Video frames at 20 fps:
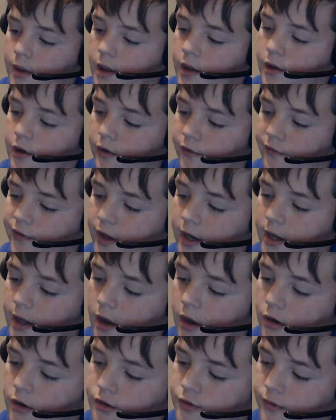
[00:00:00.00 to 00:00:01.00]

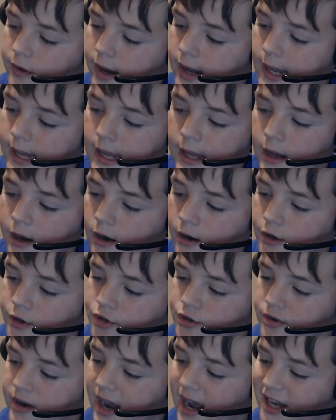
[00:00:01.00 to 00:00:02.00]
videos right here,
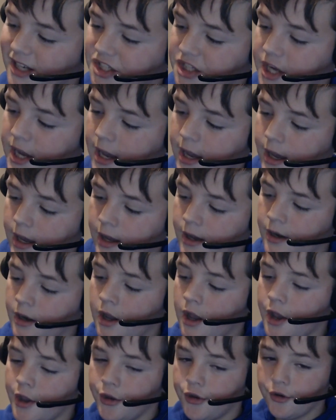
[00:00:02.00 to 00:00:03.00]
trash can,
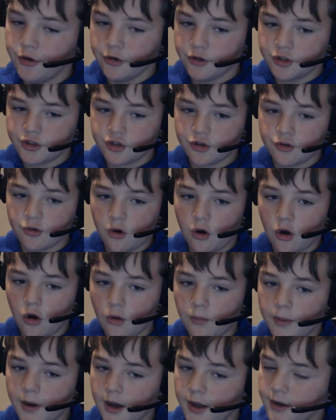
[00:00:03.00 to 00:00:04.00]
your scroll
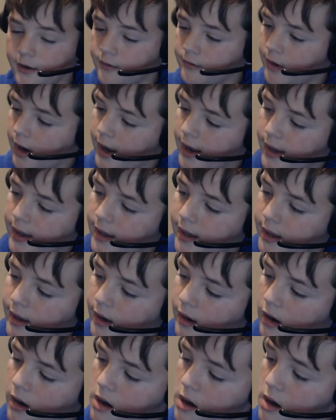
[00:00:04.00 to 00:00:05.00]
button right here,